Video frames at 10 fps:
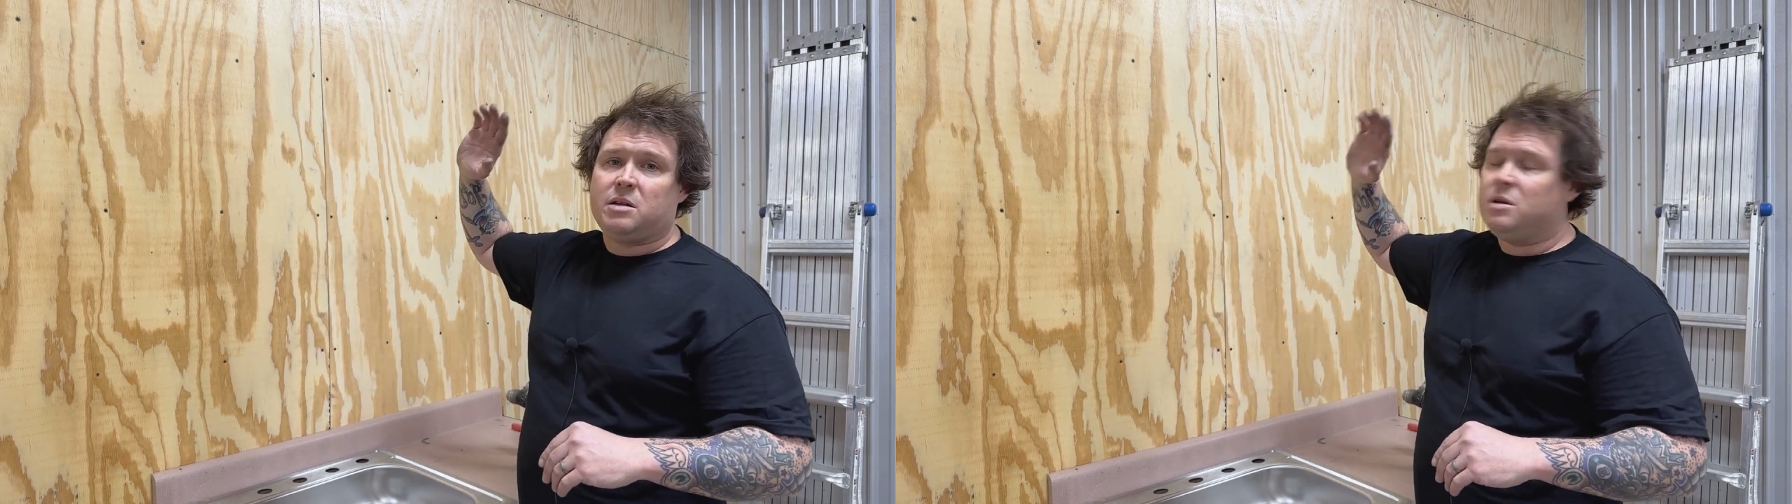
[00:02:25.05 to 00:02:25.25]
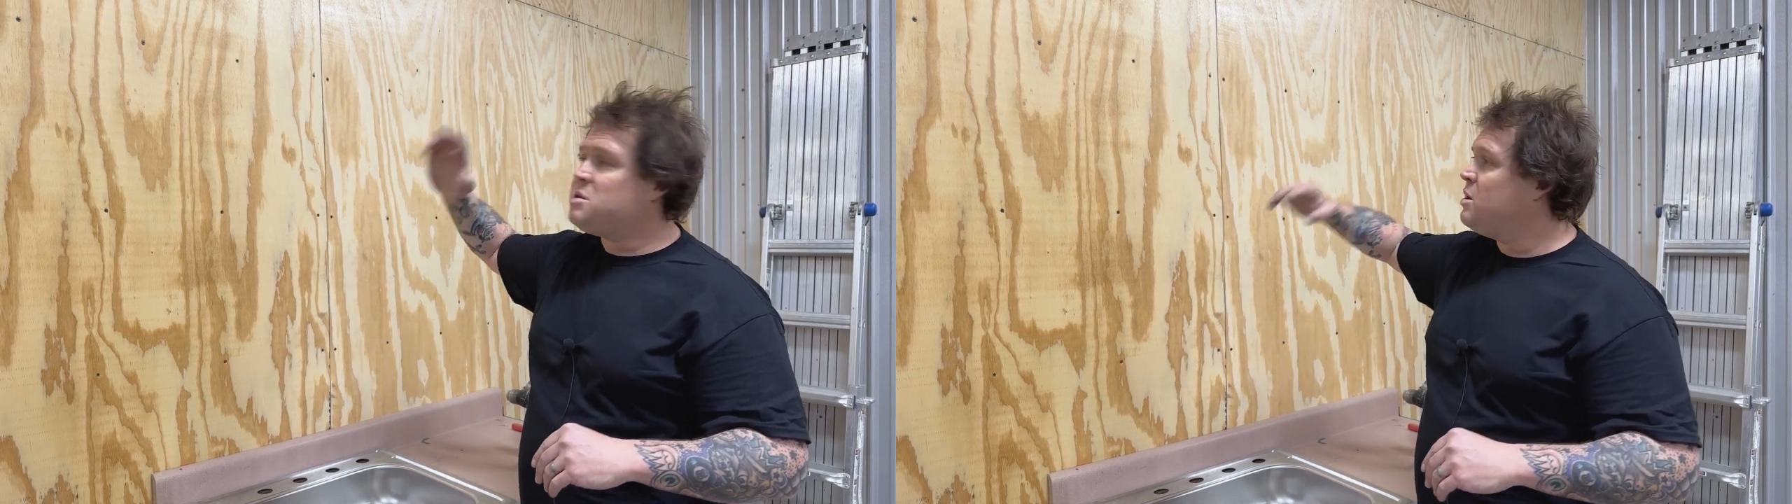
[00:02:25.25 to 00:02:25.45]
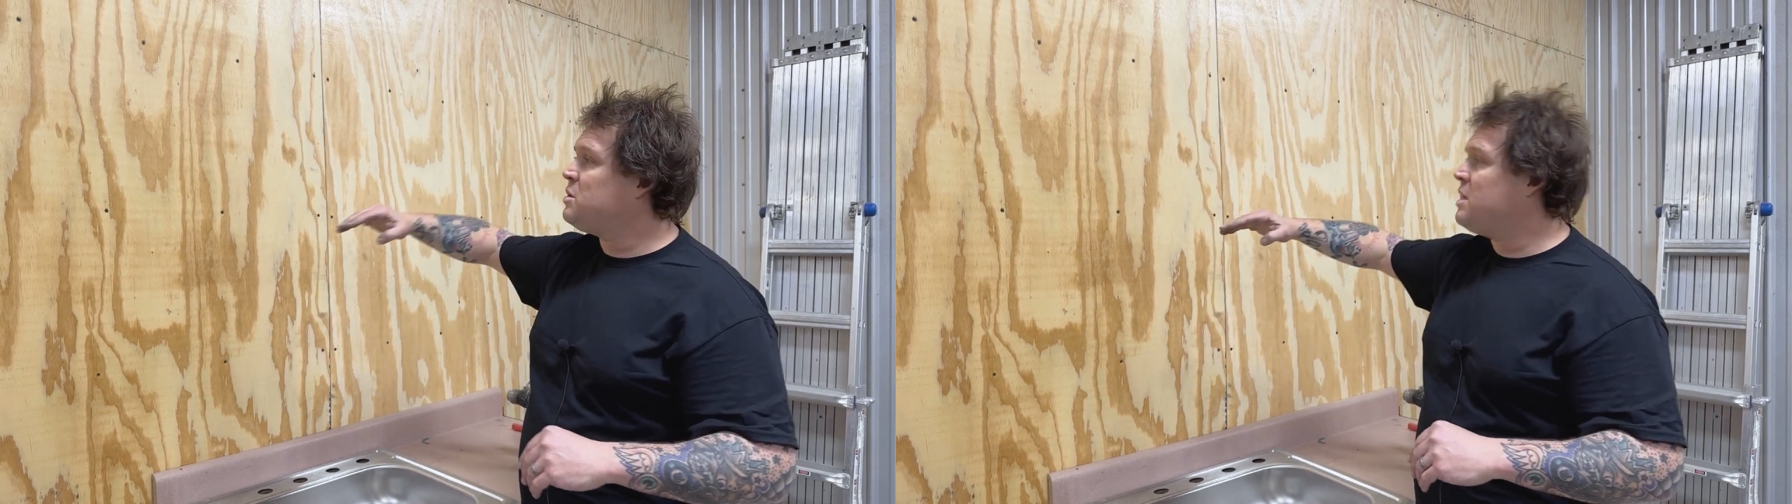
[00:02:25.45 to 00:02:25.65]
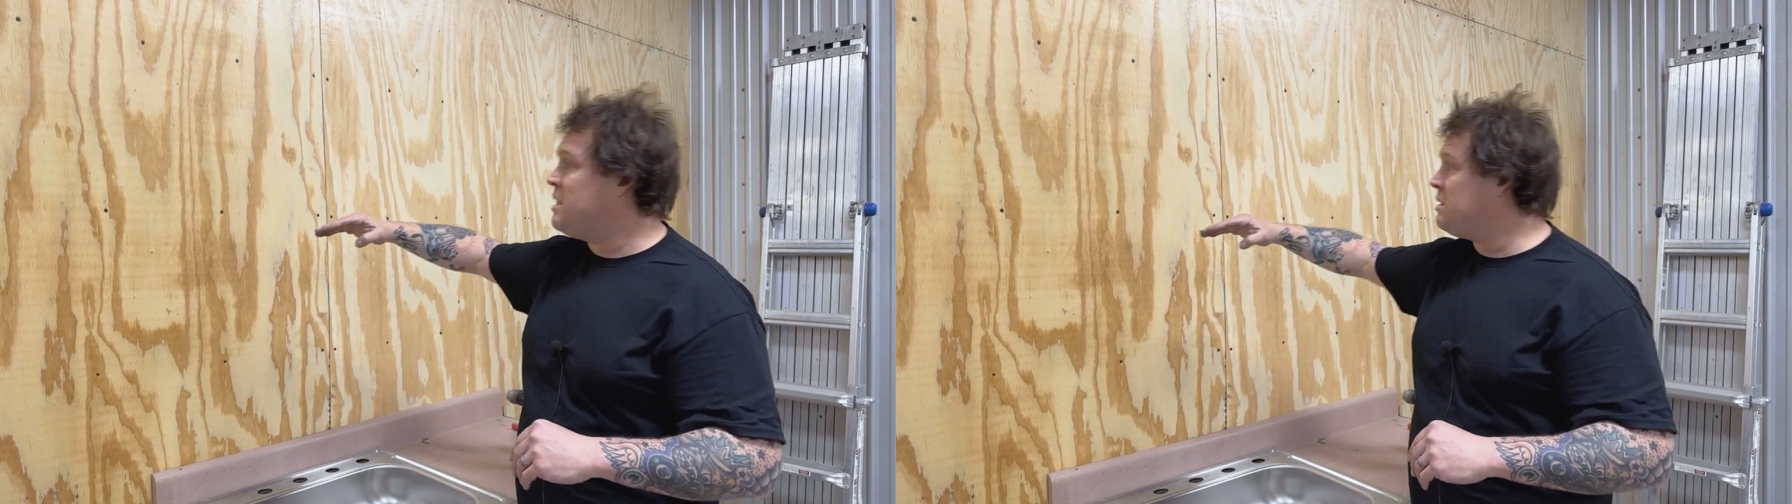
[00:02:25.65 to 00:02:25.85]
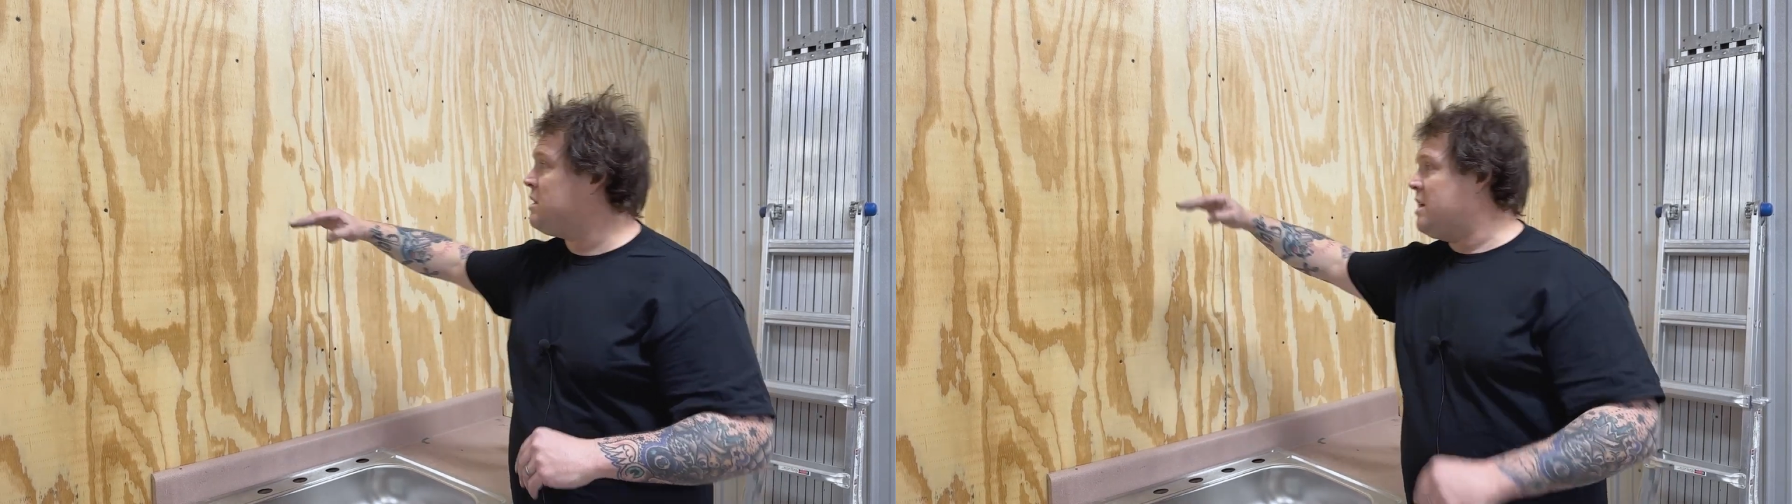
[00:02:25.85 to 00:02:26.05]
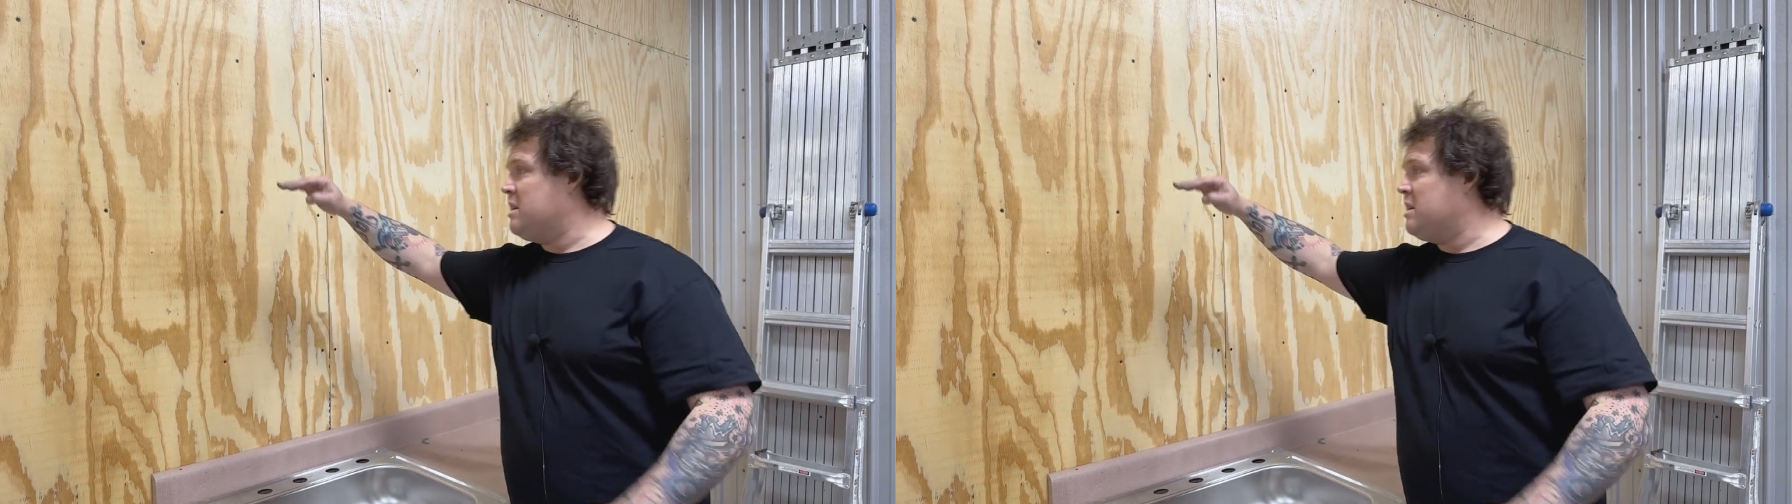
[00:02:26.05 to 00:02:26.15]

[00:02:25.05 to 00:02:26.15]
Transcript: There's no sense in